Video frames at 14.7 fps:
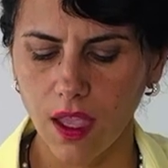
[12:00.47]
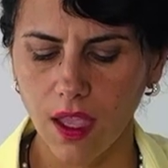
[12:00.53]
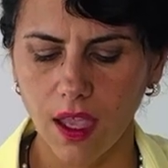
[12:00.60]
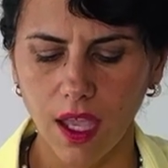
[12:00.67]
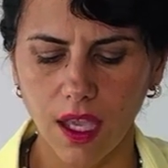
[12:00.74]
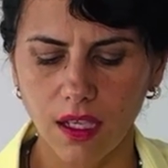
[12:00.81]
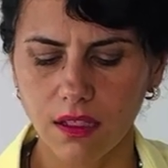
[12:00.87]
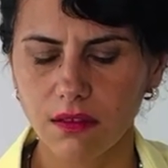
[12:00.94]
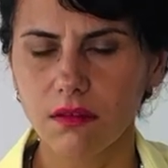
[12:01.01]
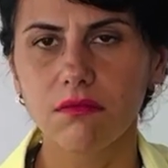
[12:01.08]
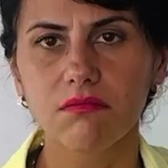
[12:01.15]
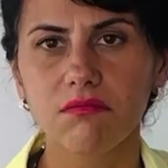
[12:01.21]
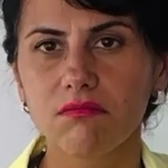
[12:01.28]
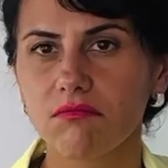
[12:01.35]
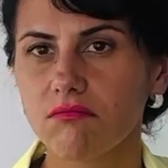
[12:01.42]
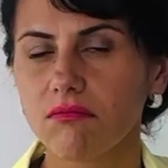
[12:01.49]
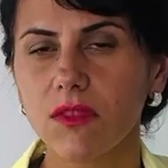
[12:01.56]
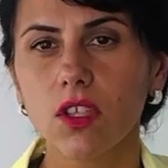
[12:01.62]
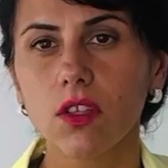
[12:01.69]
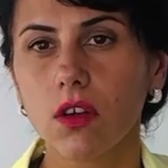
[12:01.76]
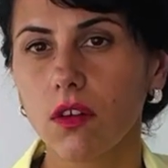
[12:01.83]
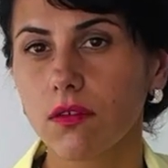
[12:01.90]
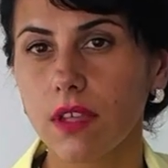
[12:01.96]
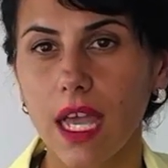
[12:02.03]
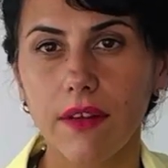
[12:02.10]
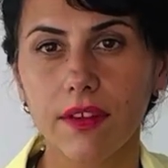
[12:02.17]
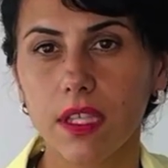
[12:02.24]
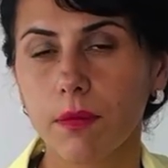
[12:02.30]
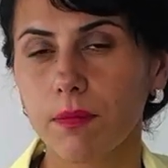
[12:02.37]
and you know,
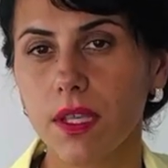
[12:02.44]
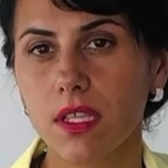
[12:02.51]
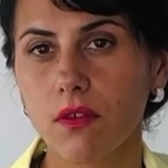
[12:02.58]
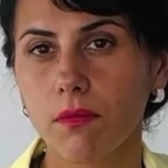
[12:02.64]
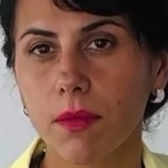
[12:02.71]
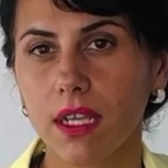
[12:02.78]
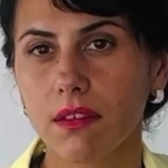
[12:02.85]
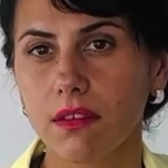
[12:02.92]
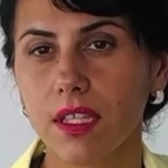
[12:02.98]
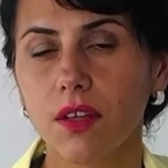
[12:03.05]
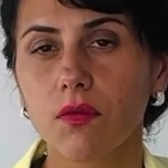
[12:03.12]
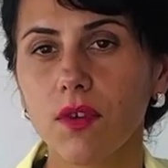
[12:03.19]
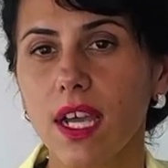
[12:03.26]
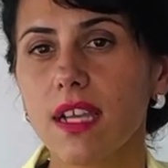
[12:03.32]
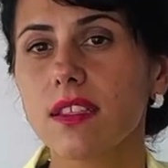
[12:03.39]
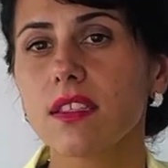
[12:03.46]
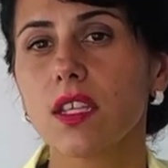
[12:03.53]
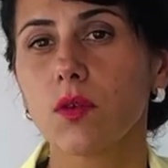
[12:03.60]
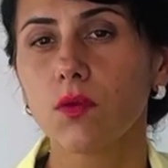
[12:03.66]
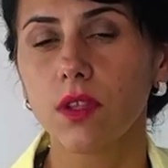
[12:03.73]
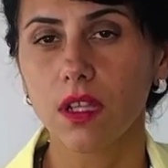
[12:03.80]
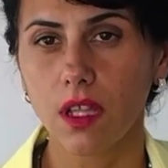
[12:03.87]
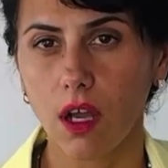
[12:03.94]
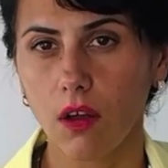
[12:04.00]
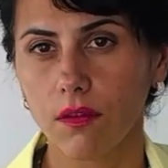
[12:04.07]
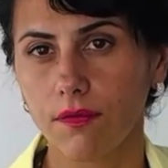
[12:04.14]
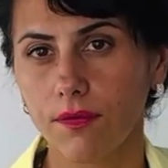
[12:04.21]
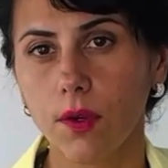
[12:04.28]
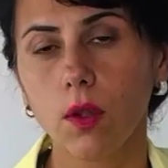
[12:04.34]
having the peace of mind. The rest it will
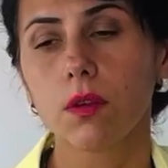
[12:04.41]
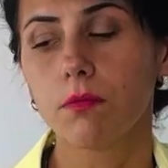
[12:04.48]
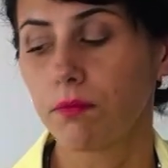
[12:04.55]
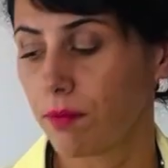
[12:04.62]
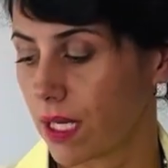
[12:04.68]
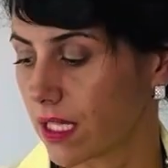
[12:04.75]
unfold by